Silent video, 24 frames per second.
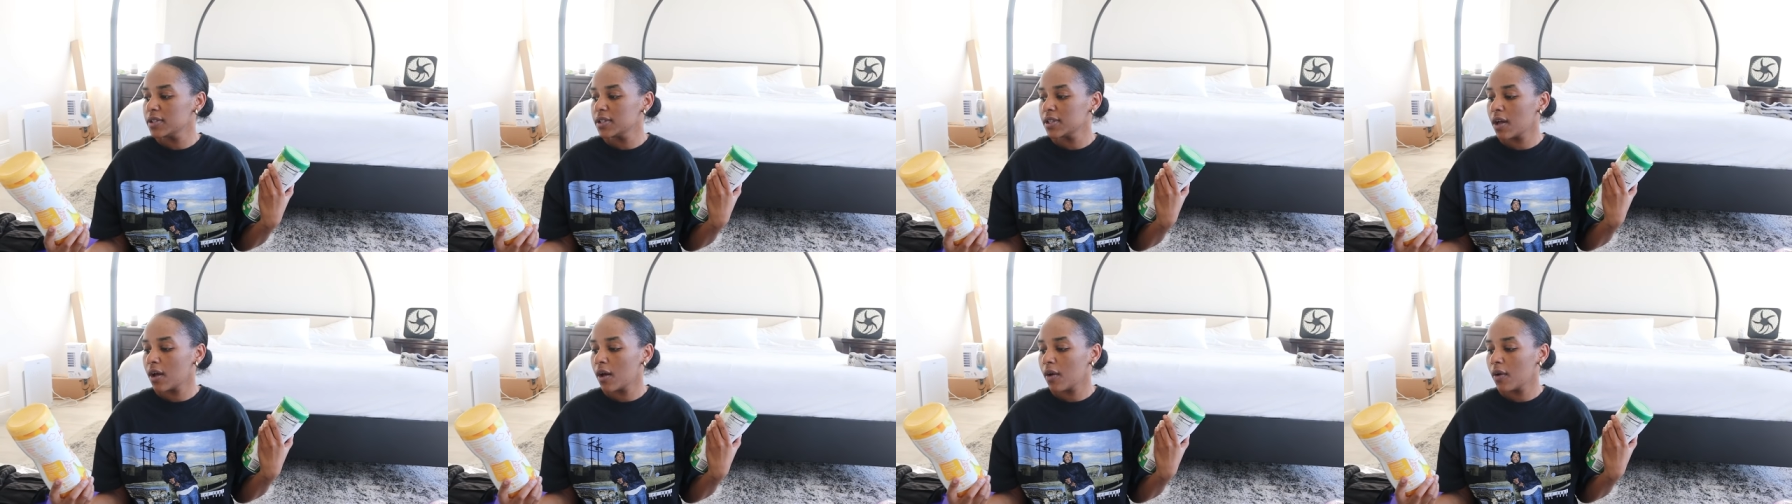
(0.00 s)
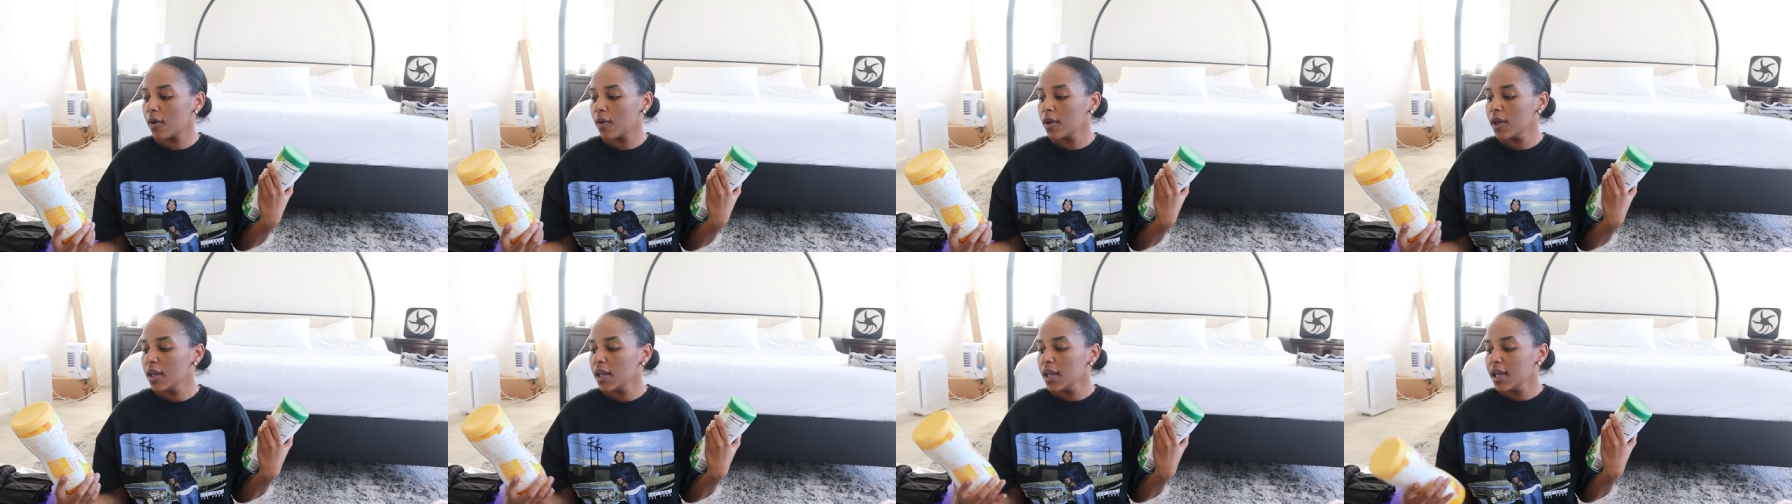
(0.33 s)

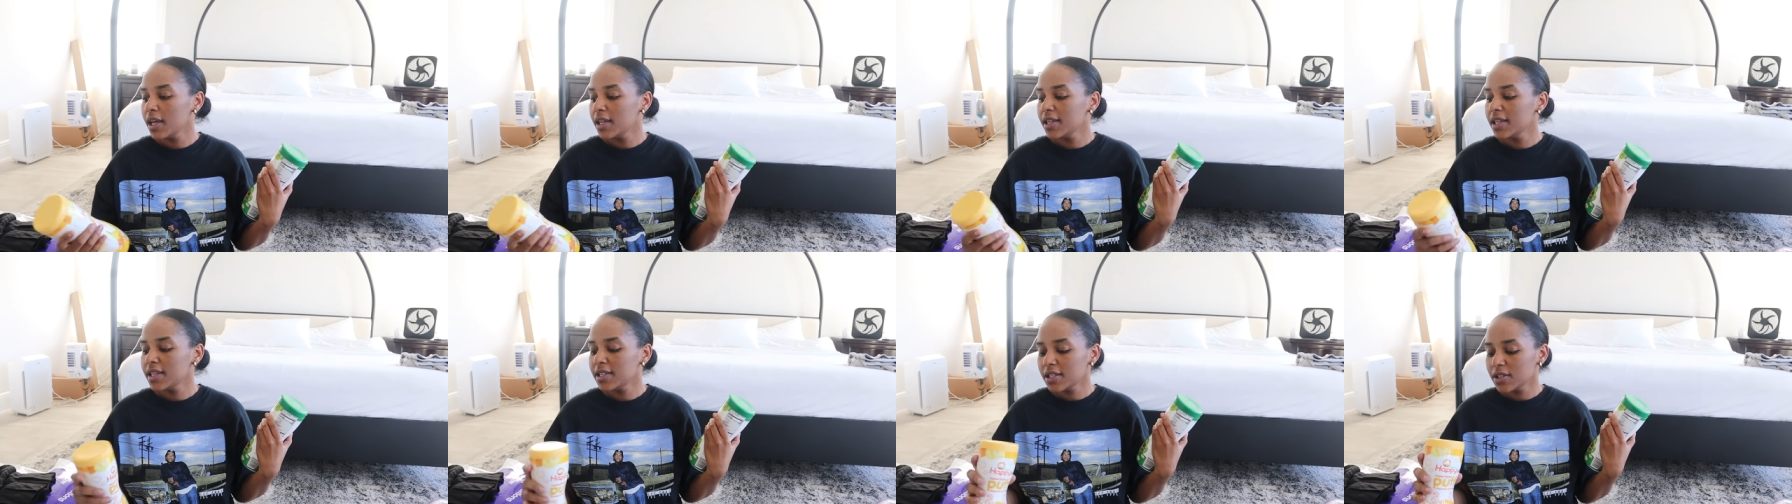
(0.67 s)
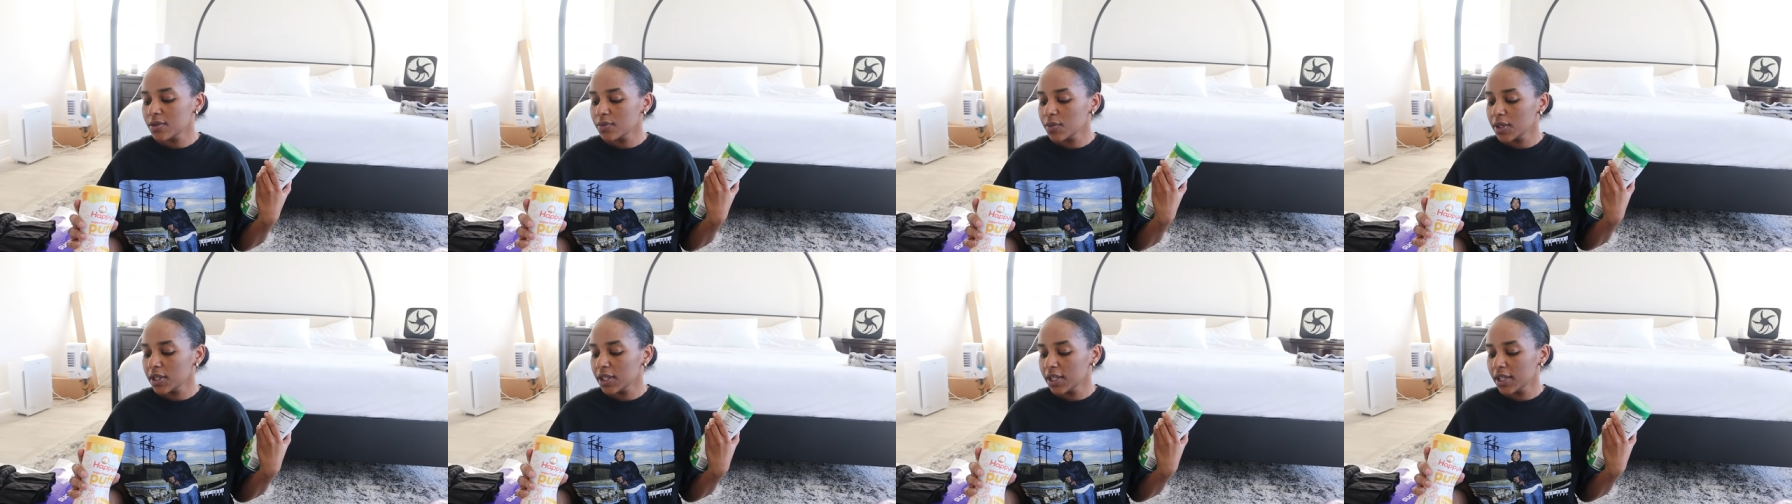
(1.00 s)
So this
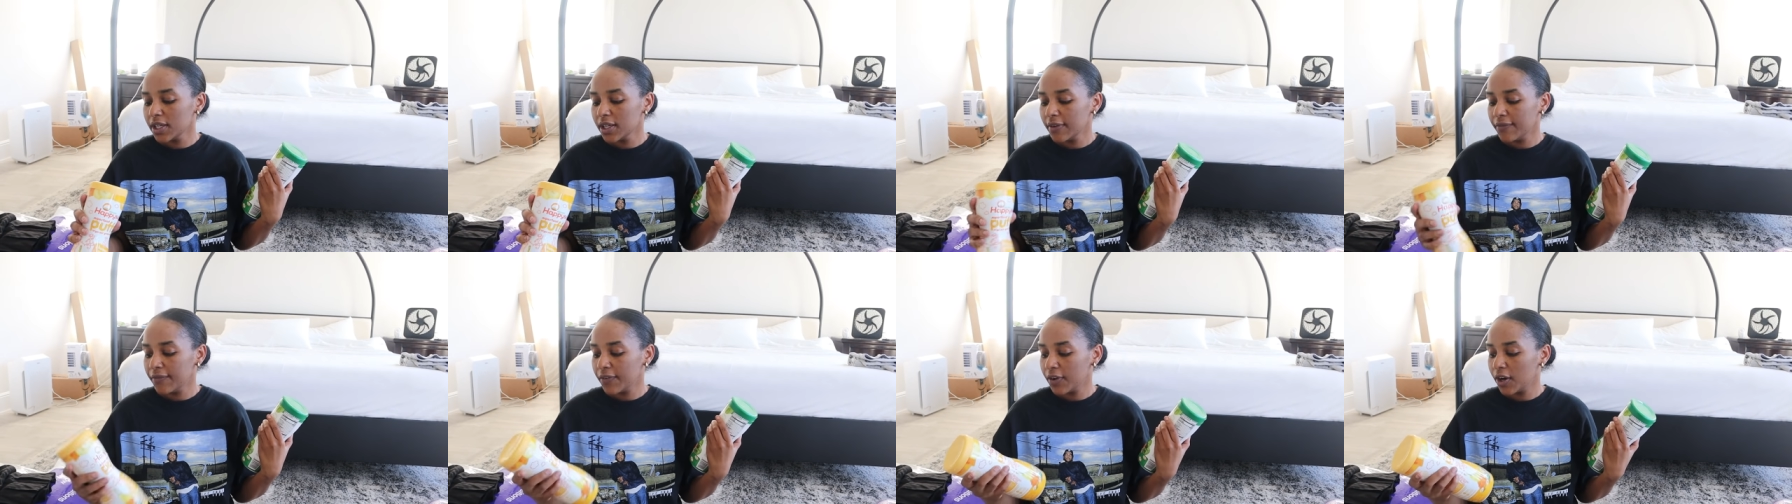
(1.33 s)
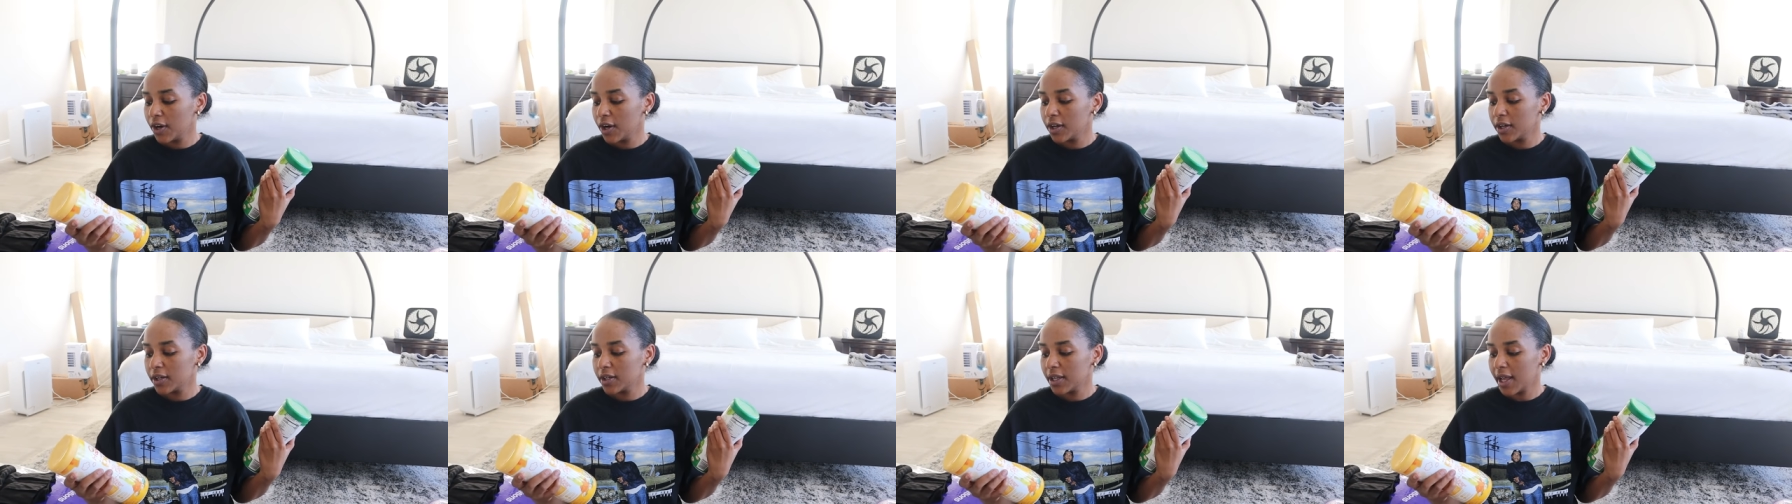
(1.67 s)
is really good for
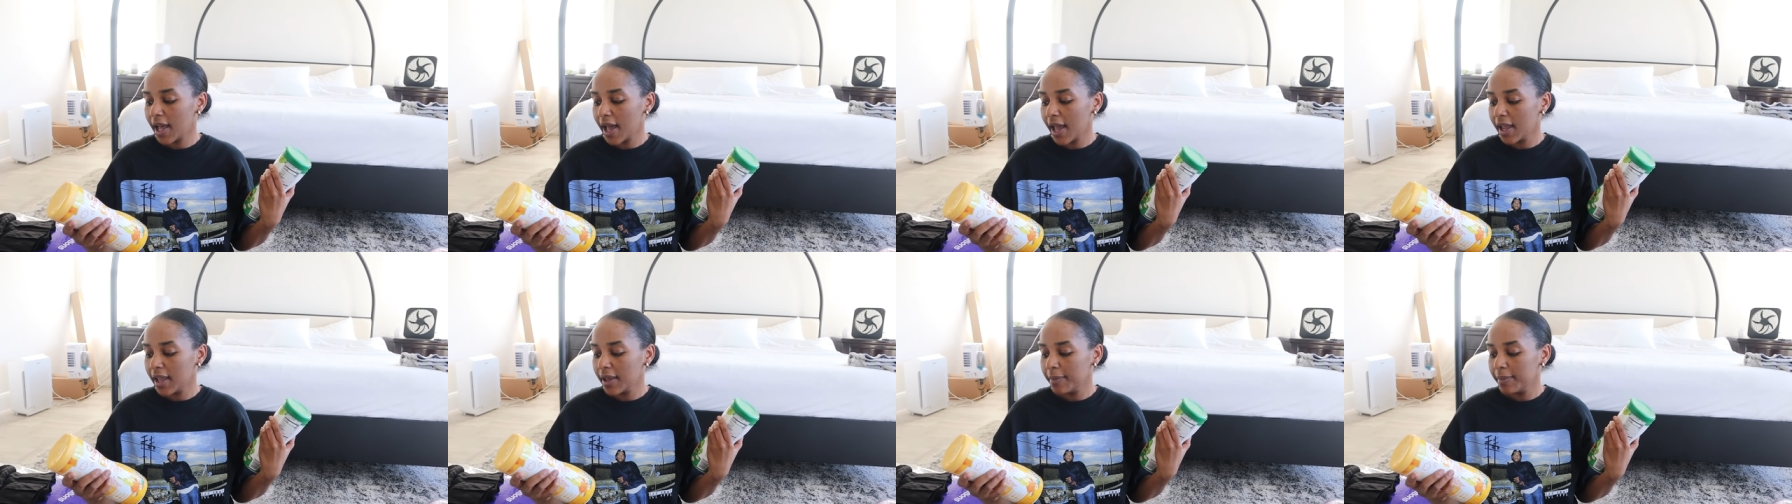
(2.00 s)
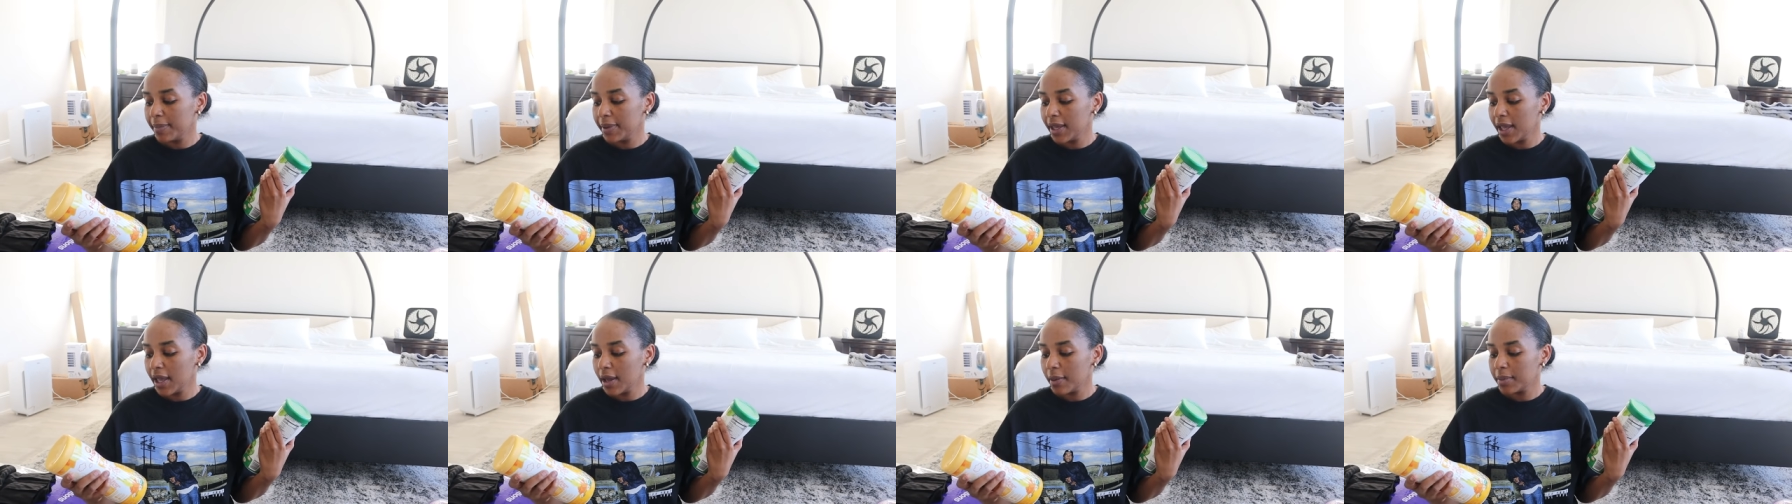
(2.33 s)
her to like
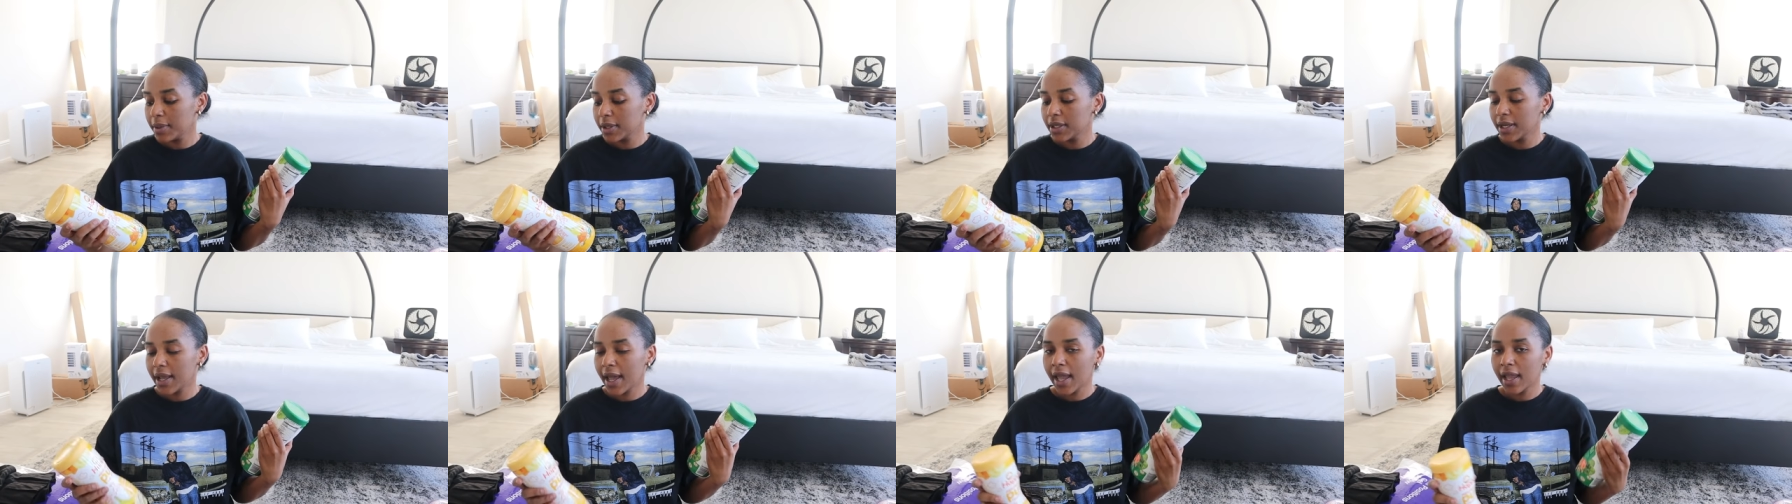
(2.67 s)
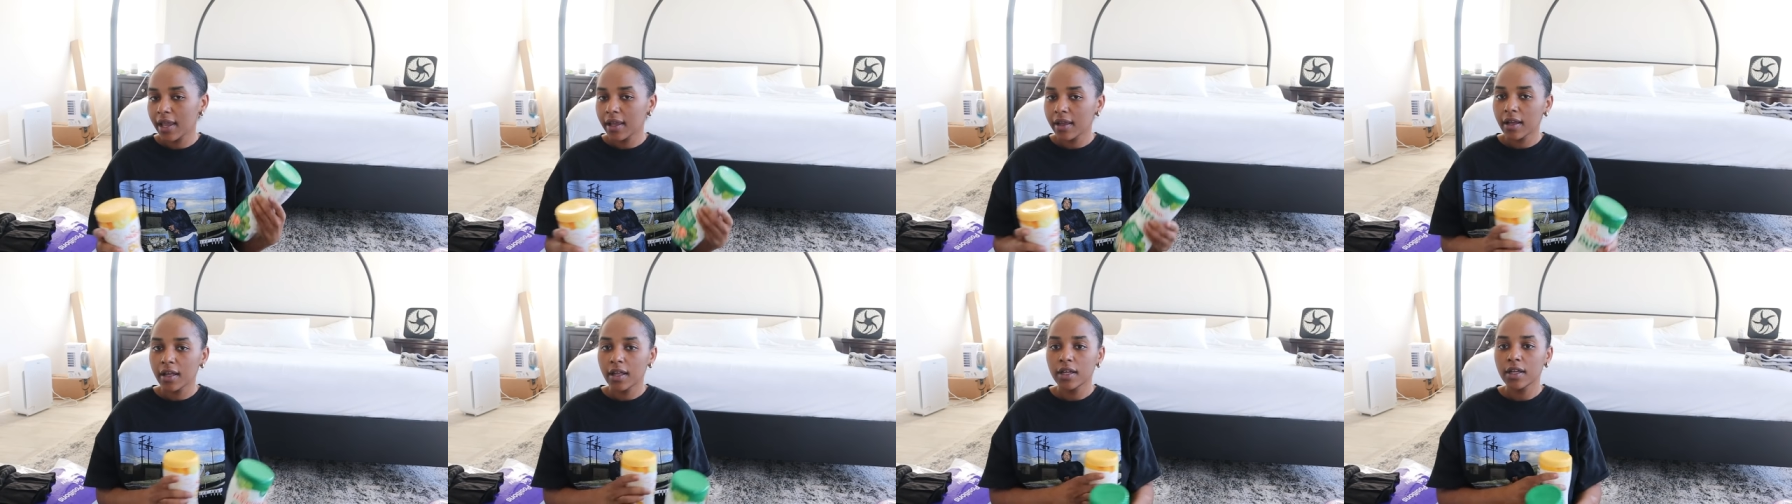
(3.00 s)
be able to
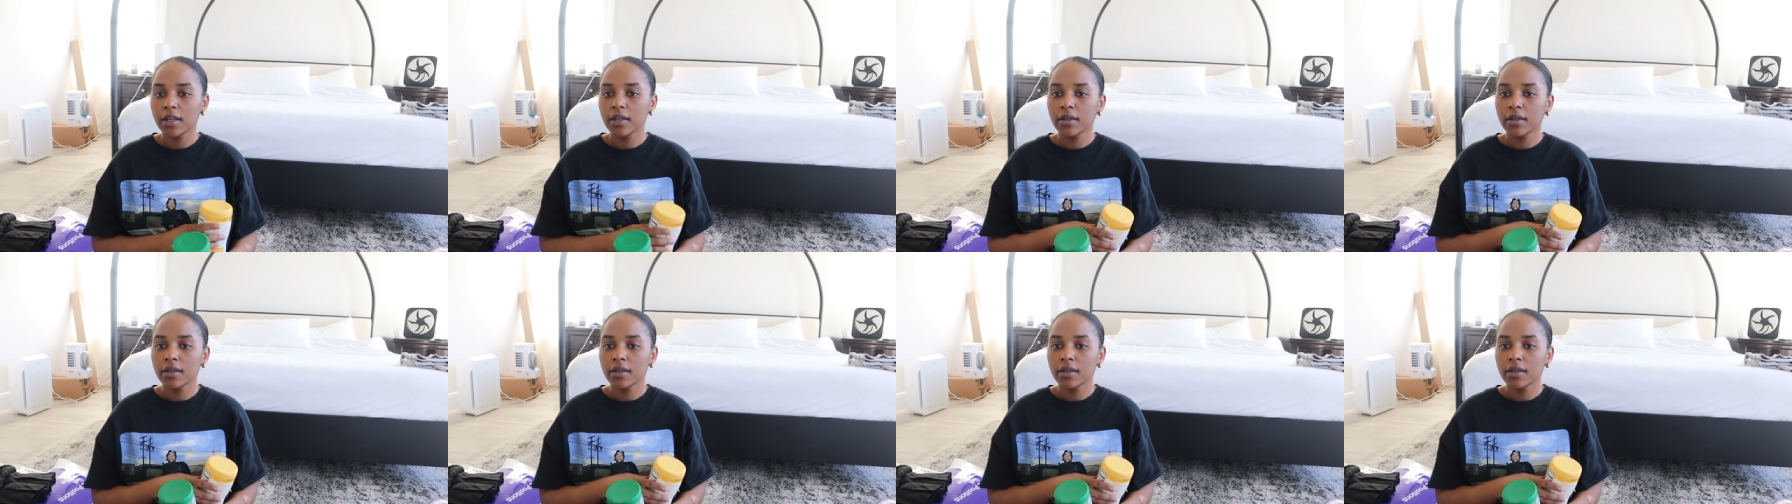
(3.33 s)
like